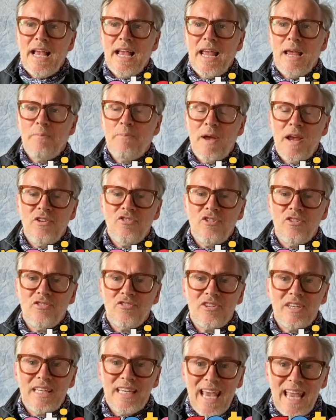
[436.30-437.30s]

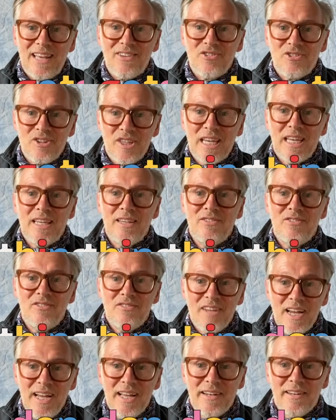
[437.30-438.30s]
Impatience gets things
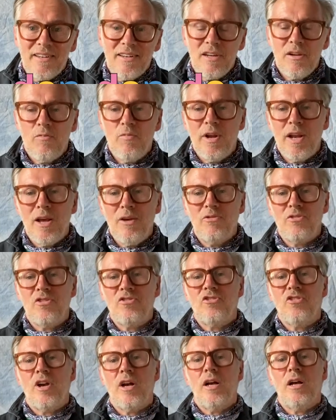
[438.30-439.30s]
done. When I was a
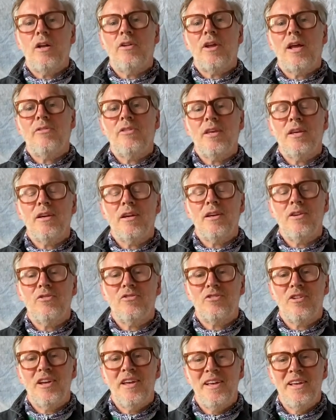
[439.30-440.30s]
child, I think I
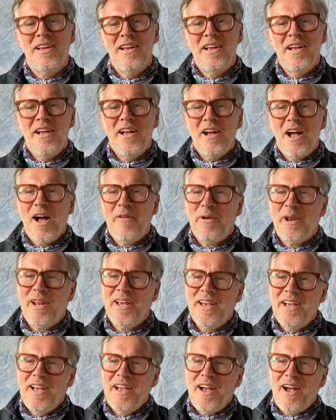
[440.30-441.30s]
used
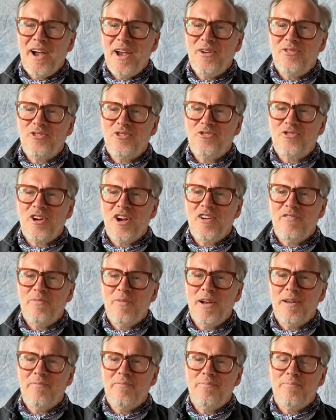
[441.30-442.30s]
to drive
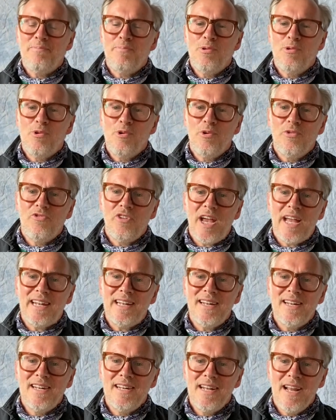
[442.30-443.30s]
my poor dad
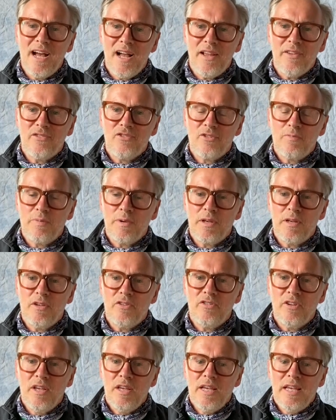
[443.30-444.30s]
nuts,
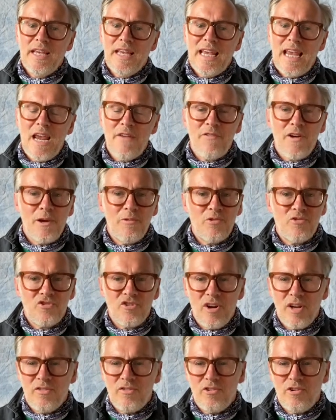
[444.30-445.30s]
because if I was
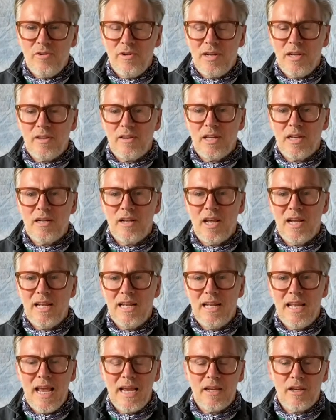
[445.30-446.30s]
trying to do anything like
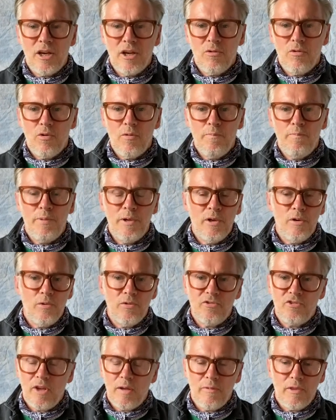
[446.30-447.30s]
Lego or
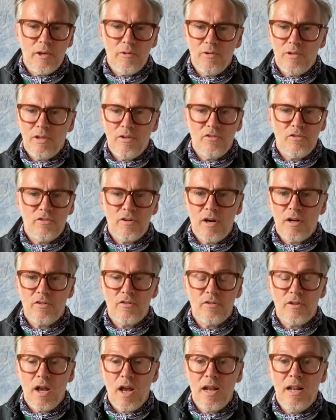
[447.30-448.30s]
build something with
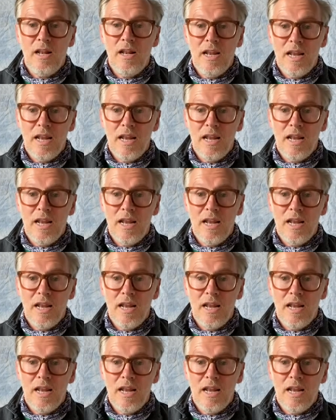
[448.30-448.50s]
instructions, I